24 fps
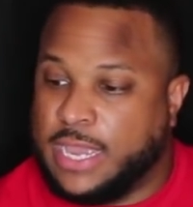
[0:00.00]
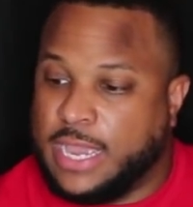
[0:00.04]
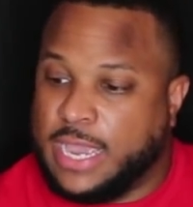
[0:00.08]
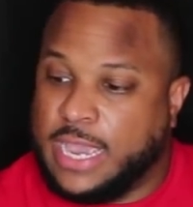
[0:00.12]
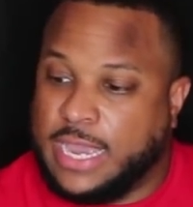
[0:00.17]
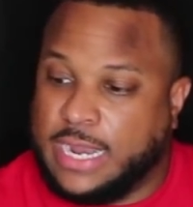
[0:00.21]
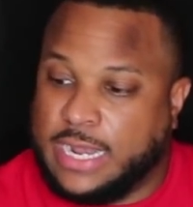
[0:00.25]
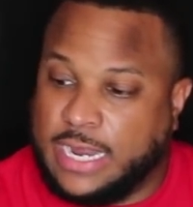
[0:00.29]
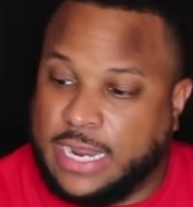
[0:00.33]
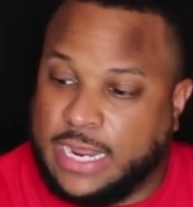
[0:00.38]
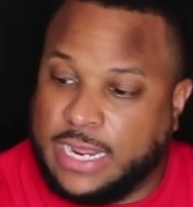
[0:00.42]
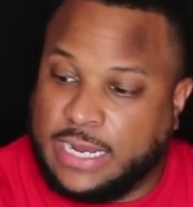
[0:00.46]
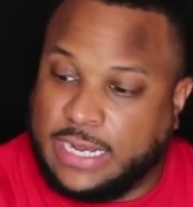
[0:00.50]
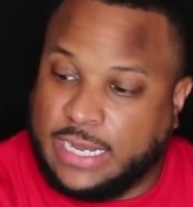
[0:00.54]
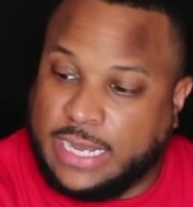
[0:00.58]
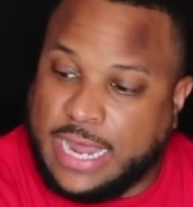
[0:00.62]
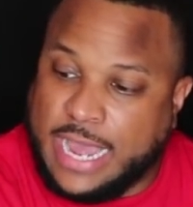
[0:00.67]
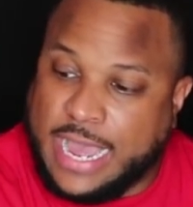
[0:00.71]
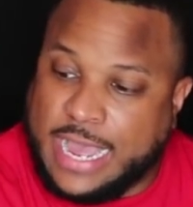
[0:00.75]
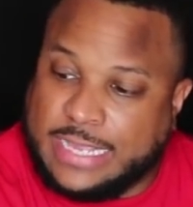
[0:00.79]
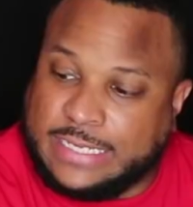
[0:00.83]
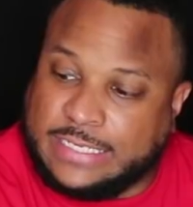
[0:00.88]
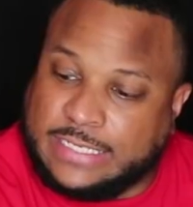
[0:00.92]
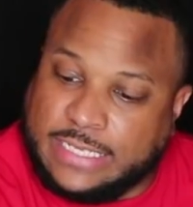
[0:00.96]
And then
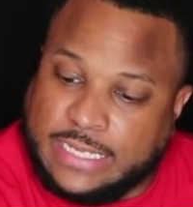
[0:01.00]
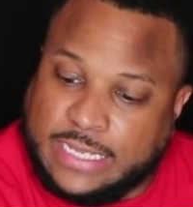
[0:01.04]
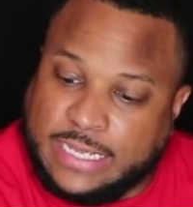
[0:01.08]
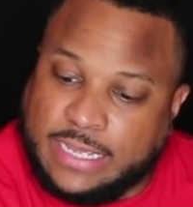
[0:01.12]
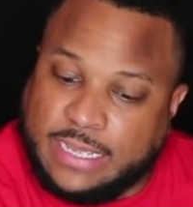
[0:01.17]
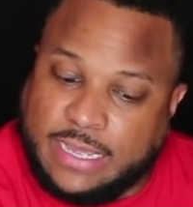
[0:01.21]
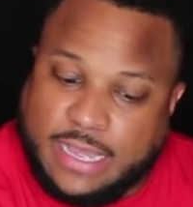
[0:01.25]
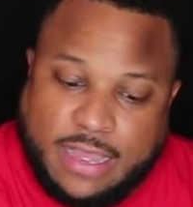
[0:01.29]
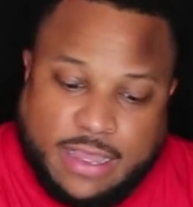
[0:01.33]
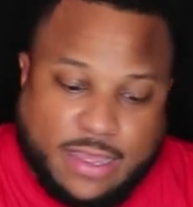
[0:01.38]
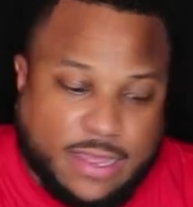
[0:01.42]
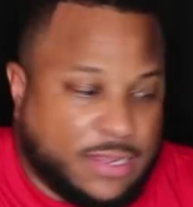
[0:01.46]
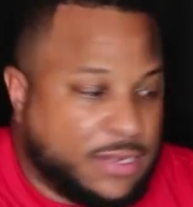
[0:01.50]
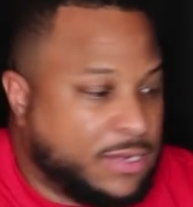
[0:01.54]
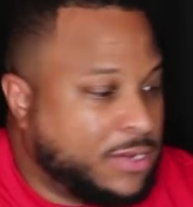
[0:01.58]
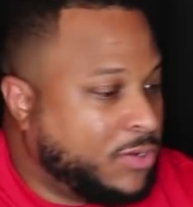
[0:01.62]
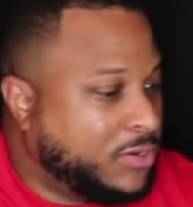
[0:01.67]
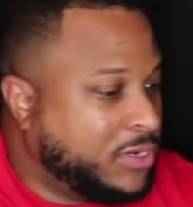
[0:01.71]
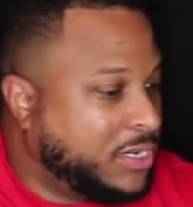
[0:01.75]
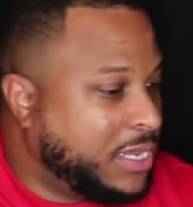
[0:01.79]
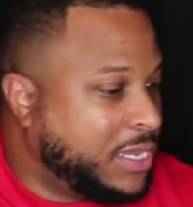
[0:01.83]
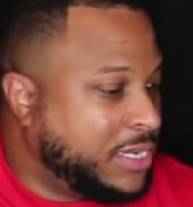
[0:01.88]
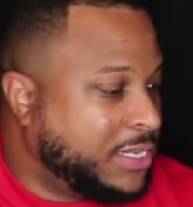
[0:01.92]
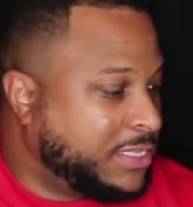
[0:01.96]
lastly, the
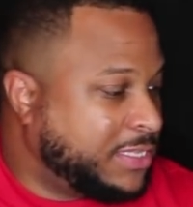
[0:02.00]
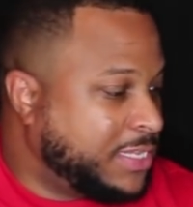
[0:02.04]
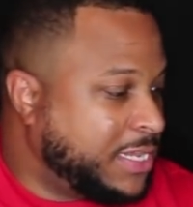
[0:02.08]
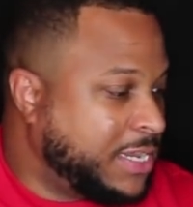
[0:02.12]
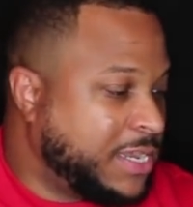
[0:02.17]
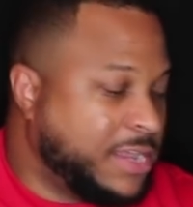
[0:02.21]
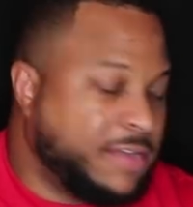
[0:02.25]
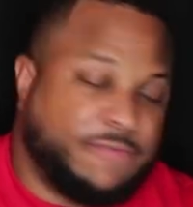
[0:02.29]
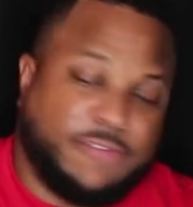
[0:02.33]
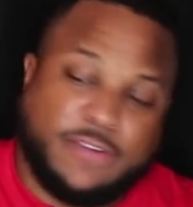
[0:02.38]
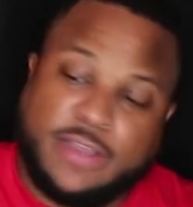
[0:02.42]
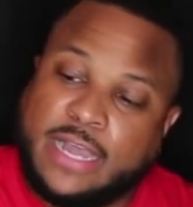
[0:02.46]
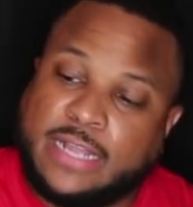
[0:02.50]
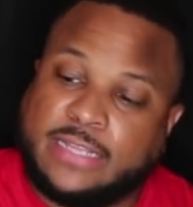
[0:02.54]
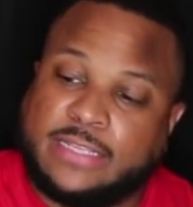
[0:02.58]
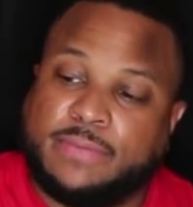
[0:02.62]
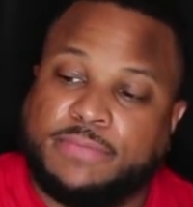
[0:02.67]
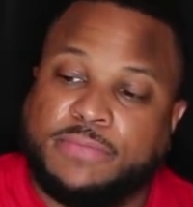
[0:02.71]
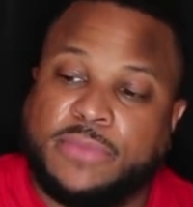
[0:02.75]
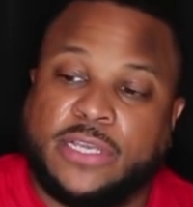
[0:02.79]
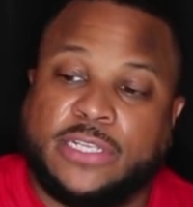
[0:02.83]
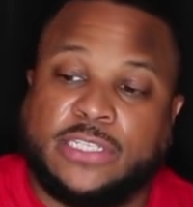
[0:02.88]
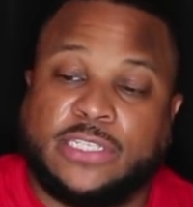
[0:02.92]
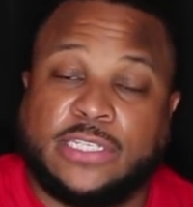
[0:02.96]
only other thing I forgot to
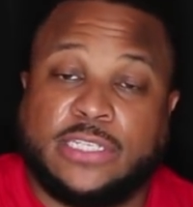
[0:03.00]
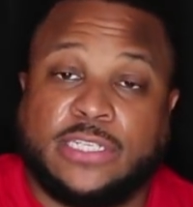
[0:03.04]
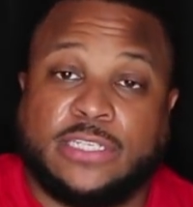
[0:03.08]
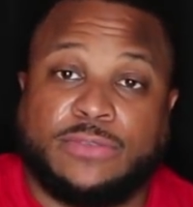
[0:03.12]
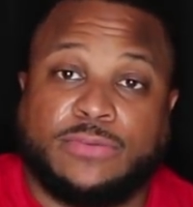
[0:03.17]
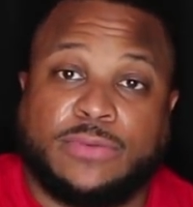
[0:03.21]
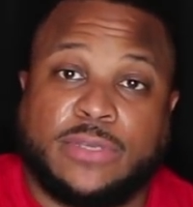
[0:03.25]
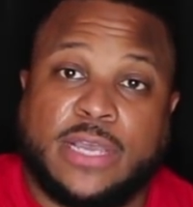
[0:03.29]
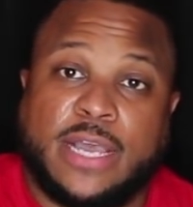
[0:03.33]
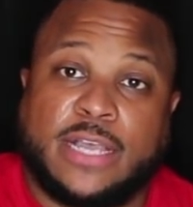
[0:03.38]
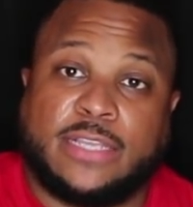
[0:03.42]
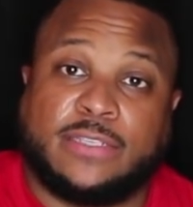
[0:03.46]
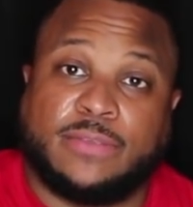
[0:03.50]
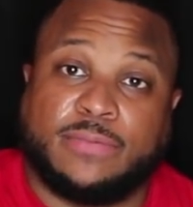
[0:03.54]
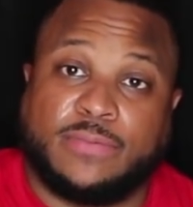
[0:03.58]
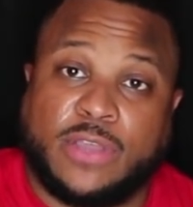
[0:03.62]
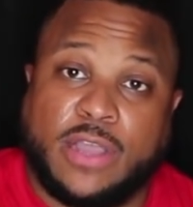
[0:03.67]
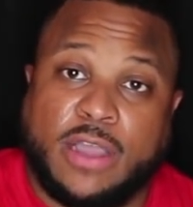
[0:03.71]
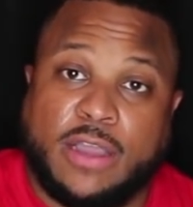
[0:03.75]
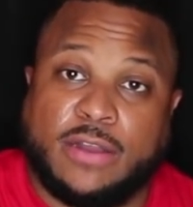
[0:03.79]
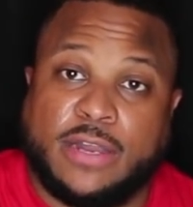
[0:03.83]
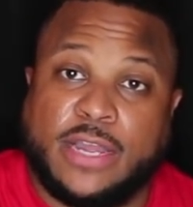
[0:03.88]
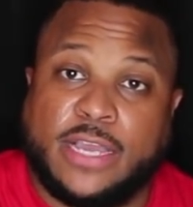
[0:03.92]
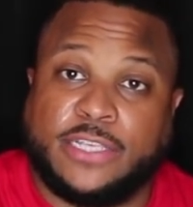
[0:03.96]
mention is we got some
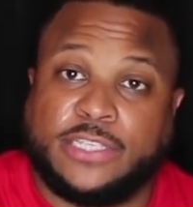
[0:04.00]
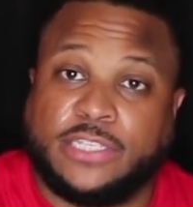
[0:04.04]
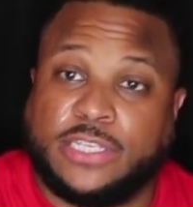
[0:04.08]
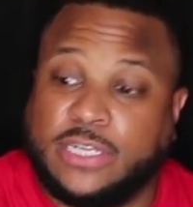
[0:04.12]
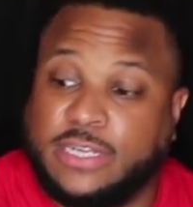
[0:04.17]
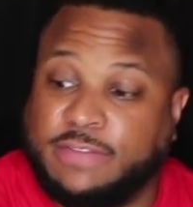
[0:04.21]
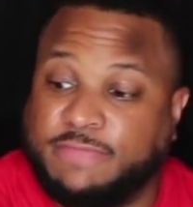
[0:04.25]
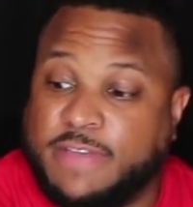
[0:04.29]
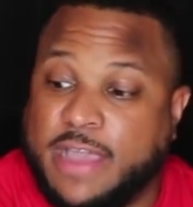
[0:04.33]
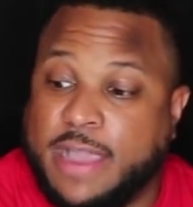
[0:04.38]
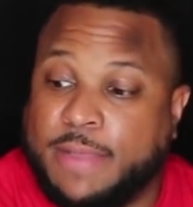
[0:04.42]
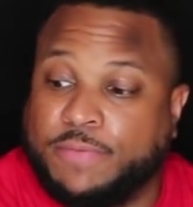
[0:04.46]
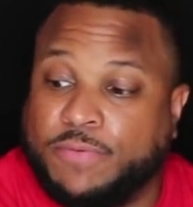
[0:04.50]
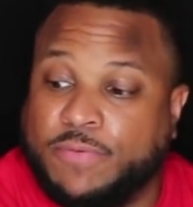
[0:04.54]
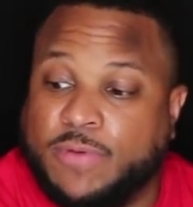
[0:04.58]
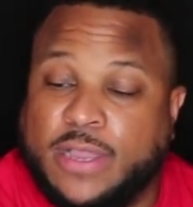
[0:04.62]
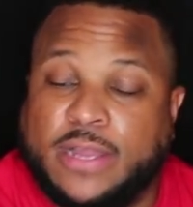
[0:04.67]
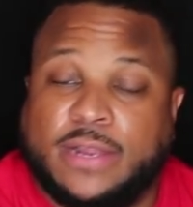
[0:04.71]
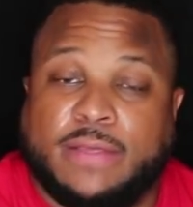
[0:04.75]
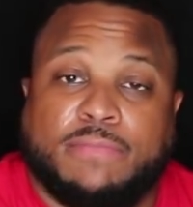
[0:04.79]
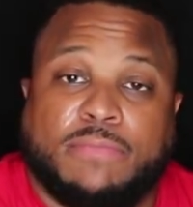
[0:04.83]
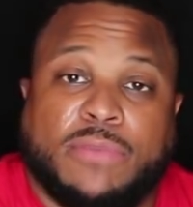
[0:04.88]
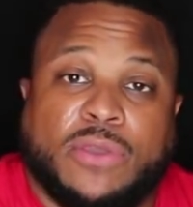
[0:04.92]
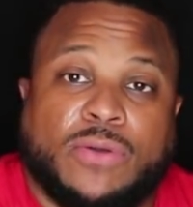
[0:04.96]
Carnation
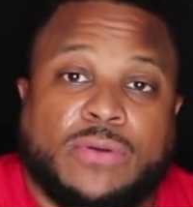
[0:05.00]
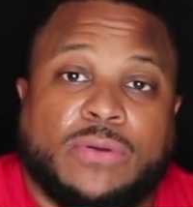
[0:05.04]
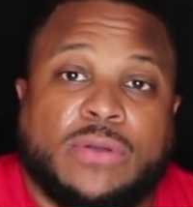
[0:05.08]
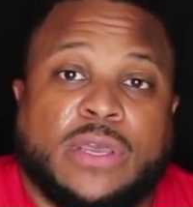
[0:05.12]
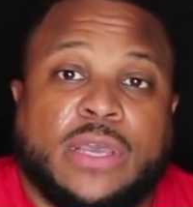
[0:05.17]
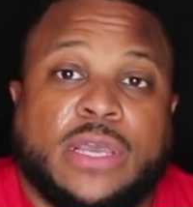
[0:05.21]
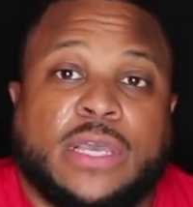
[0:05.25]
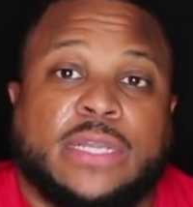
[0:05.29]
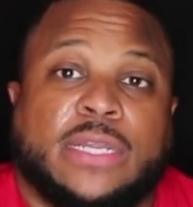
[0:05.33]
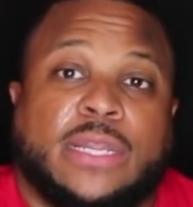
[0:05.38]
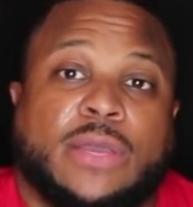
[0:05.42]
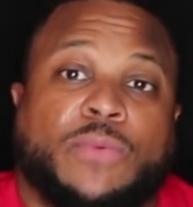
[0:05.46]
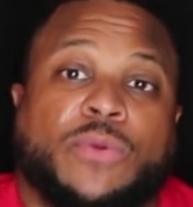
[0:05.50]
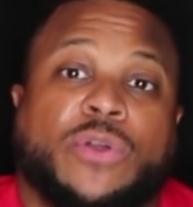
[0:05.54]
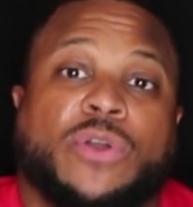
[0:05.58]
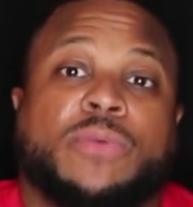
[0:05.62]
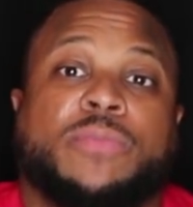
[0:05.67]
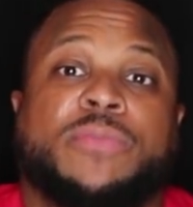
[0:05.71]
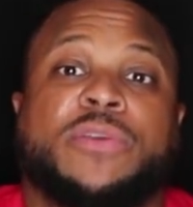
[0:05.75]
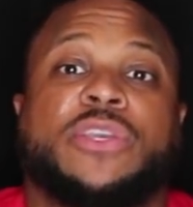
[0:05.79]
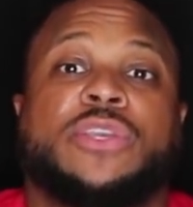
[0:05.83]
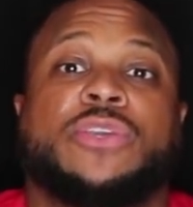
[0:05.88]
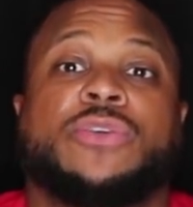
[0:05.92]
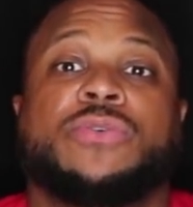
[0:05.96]
evaporated milk that we're
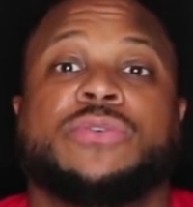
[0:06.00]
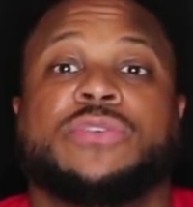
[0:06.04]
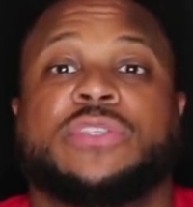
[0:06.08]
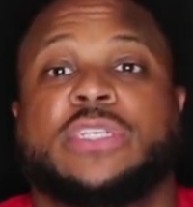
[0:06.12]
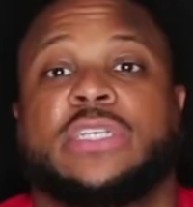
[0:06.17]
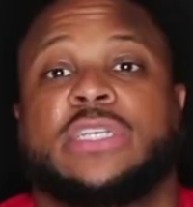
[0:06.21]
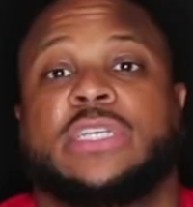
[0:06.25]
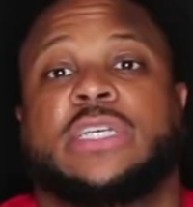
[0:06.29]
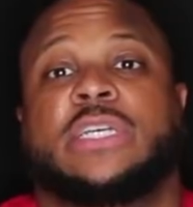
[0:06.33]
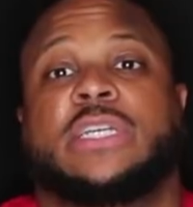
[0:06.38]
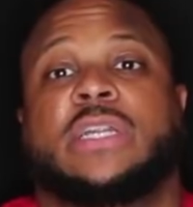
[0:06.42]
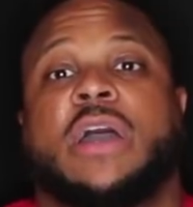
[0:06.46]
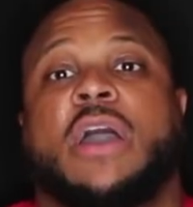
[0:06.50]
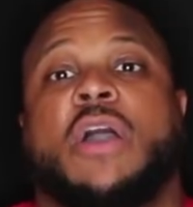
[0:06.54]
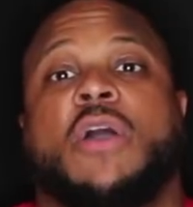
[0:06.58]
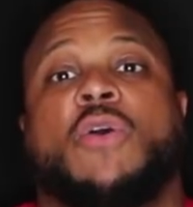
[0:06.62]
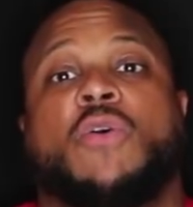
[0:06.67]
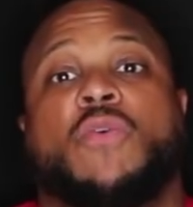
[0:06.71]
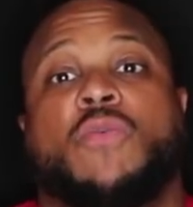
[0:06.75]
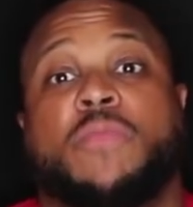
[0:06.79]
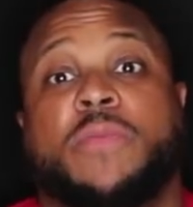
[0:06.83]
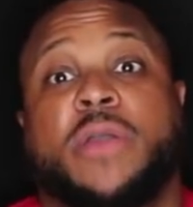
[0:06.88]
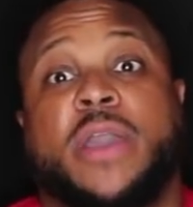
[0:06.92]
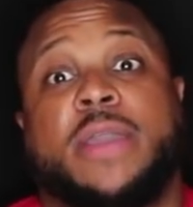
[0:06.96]
going to be using in our
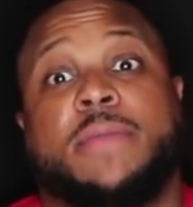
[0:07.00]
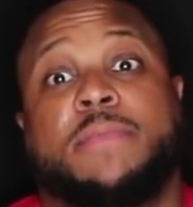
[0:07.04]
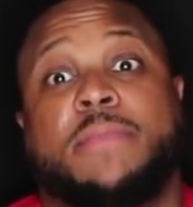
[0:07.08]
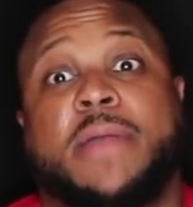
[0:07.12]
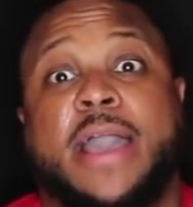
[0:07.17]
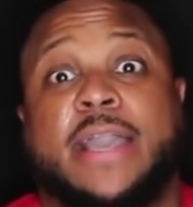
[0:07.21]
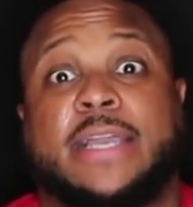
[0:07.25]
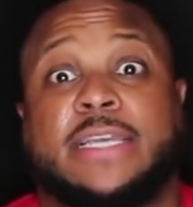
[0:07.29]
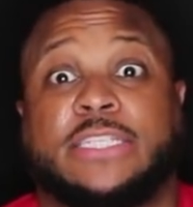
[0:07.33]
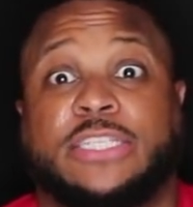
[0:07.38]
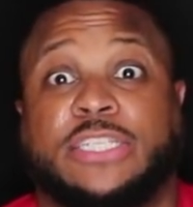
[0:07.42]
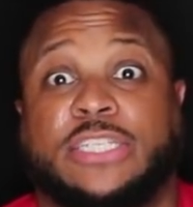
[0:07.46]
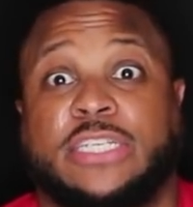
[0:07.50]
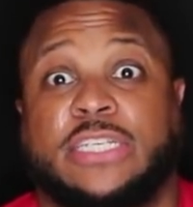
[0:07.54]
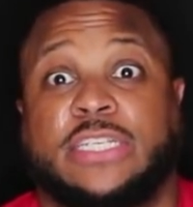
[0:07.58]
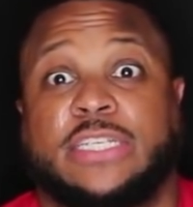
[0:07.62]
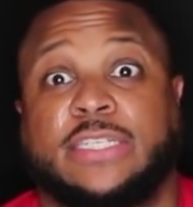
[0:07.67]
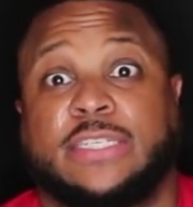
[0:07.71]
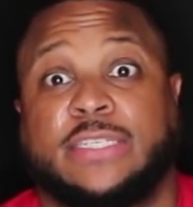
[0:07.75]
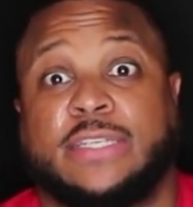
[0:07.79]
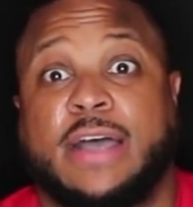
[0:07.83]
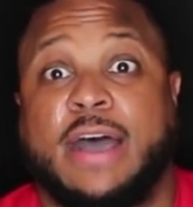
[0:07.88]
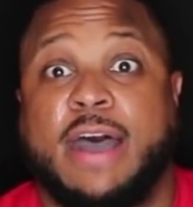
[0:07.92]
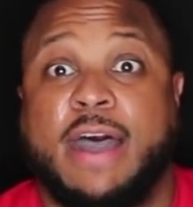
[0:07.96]
homemade mac and
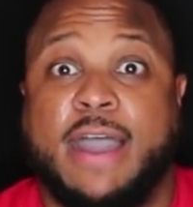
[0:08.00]
cheese.